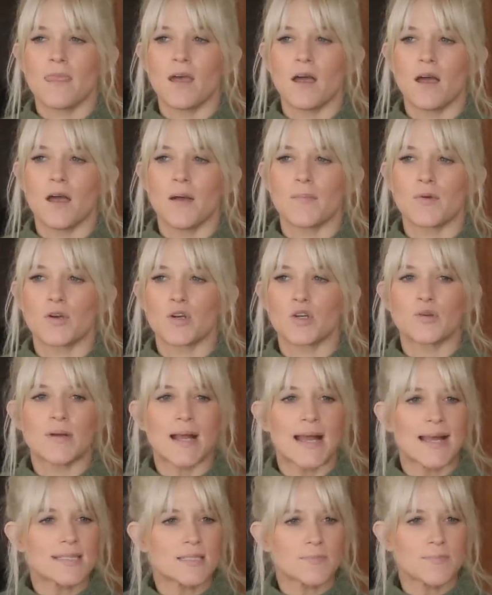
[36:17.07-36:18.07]
um, or
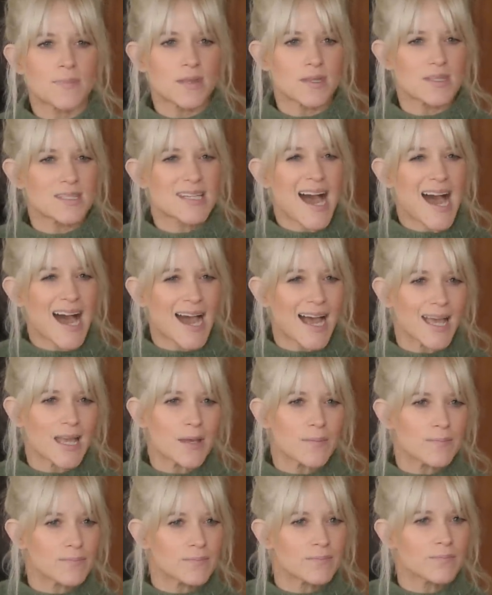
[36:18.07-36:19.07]
grasp the
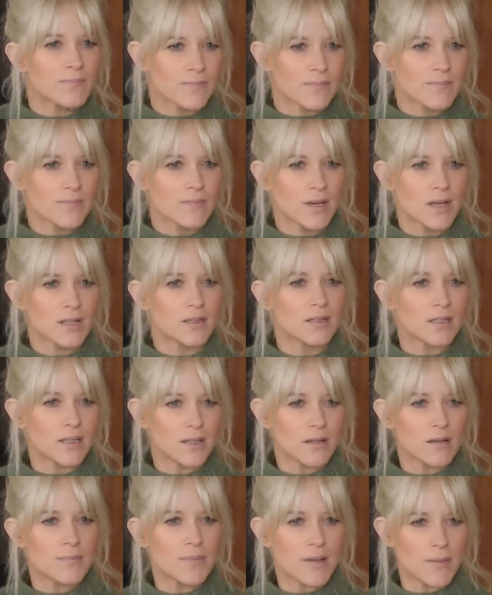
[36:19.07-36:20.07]
time a
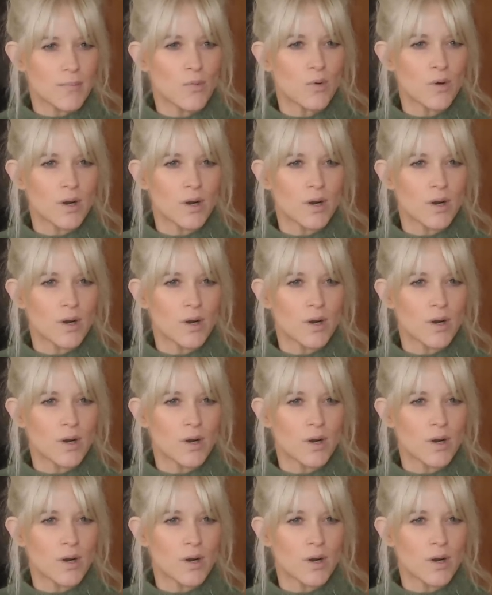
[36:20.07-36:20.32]
little oh, bit sure.